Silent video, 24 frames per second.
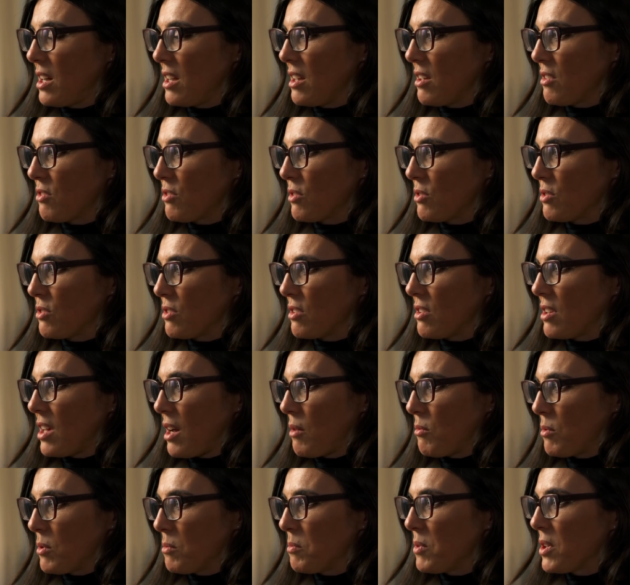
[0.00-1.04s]
I thought
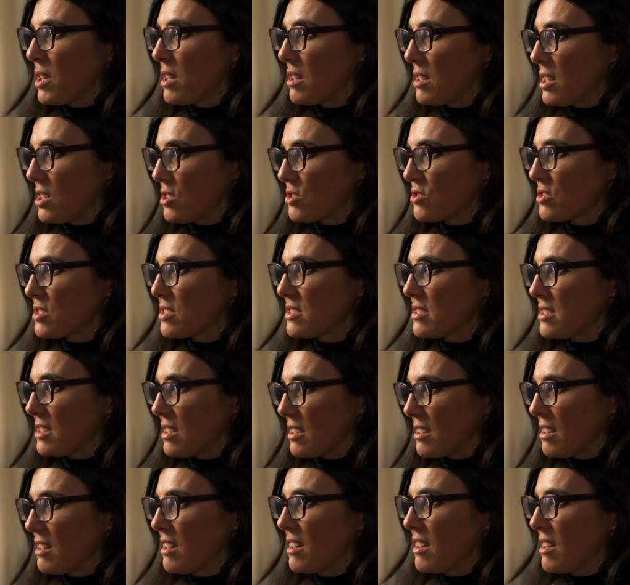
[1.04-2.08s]
that would be an
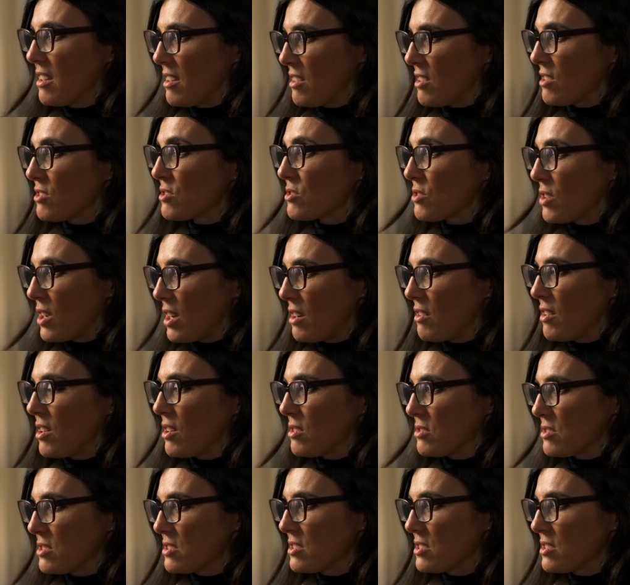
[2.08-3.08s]
interesting thing to carry on